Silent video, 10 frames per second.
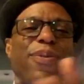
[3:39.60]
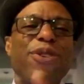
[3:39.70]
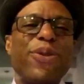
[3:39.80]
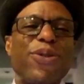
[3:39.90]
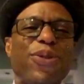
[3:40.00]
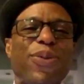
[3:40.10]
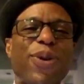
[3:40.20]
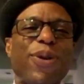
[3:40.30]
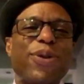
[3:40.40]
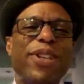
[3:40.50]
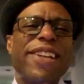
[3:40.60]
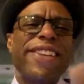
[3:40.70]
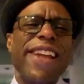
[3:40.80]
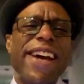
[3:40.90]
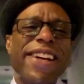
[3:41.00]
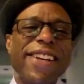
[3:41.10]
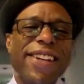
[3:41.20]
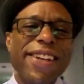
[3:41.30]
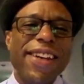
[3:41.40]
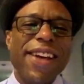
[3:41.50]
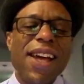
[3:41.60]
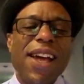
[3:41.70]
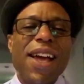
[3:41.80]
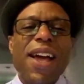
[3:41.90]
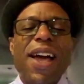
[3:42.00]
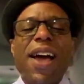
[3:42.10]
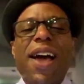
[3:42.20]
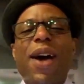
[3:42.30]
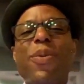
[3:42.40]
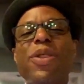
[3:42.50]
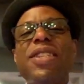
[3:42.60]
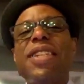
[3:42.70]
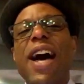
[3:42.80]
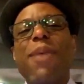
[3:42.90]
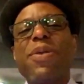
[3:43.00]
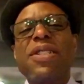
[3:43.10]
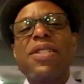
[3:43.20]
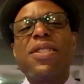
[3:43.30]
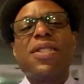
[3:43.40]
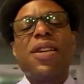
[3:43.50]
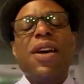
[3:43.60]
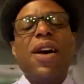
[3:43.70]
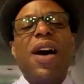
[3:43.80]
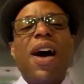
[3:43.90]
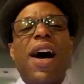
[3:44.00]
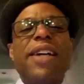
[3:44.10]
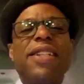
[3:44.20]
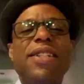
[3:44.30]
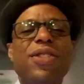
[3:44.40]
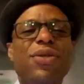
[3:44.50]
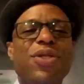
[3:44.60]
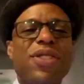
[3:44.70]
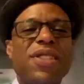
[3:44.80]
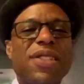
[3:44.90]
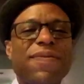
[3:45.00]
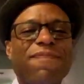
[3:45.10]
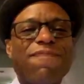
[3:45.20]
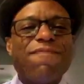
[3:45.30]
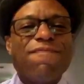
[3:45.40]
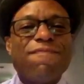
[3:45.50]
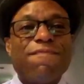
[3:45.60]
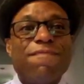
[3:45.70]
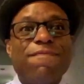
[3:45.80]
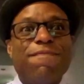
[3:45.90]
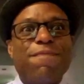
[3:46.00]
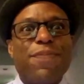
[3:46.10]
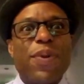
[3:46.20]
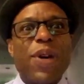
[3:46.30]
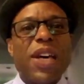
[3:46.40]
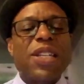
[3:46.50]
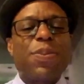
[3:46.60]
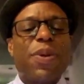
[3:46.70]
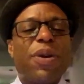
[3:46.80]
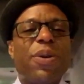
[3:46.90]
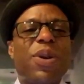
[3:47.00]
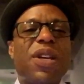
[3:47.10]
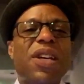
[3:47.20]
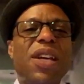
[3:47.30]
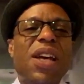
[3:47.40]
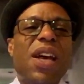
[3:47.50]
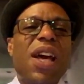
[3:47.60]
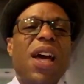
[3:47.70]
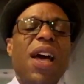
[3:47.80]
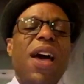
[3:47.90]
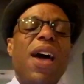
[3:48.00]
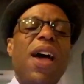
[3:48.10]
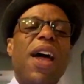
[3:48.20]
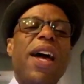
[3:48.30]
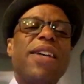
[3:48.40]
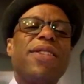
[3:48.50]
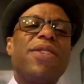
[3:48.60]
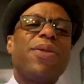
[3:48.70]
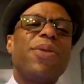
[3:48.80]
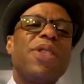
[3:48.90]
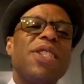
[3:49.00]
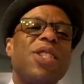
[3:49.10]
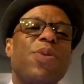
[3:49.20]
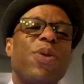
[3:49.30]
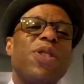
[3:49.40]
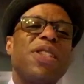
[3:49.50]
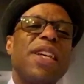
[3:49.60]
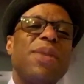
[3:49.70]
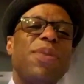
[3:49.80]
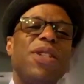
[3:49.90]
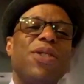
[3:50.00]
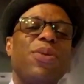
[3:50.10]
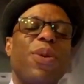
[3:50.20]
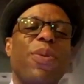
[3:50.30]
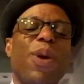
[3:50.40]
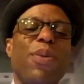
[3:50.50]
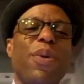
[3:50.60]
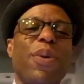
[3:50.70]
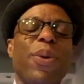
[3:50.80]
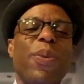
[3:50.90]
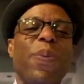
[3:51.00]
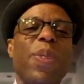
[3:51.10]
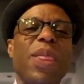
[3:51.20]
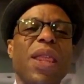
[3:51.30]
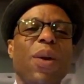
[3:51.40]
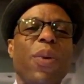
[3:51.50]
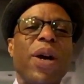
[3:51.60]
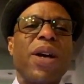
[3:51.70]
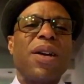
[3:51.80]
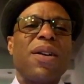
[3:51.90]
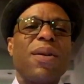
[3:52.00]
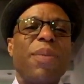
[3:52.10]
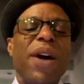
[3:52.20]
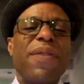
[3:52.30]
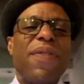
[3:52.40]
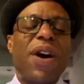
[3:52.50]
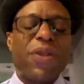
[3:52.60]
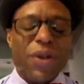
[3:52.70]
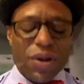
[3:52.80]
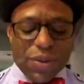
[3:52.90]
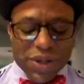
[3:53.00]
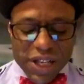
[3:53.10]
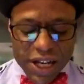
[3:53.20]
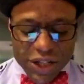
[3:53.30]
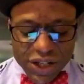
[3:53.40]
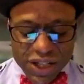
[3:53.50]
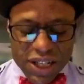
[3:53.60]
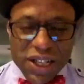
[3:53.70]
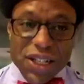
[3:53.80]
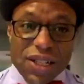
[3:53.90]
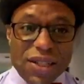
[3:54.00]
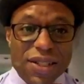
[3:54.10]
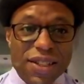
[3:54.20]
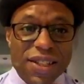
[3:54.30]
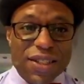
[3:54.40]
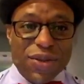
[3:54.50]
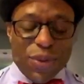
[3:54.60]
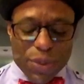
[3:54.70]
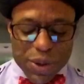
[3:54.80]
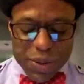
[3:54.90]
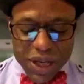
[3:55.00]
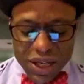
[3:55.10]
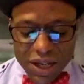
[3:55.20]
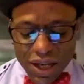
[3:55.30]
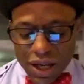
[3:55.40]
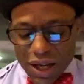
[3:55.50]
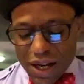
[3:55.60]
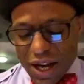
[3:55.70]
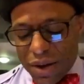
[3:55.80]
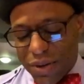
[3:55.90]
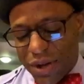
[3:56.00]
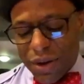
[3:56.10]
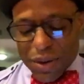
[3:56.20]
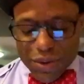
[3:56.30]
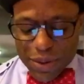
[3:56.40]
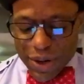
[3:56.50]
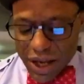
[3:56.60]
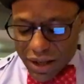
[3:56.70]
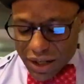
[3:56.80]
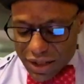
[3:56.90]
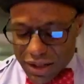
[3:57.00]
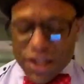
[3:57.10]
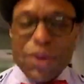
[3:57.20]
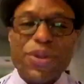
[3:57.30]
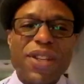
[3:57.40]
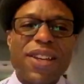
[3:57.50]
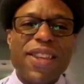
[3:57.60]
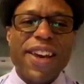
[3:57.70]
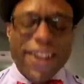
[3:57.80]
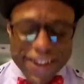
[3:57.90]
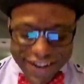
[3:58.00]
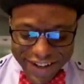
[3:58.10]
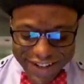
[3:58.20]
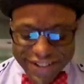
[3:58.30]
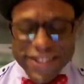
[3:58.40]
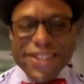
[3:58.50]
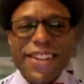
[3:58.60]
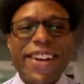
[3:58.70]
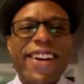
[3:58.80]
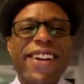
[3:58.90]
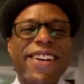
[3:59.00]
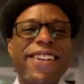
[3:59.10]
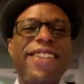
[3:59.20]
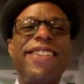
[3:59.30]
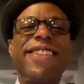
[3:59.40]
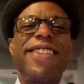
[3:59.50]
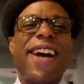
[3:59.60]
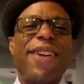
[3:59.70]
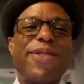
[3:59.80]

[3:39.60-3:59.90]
Joseph world collided. And when this happens, I tend to just explode. And so this explosion led me to a rubber room where my father was actually in this room with me. Now, the reality is he was not there, and I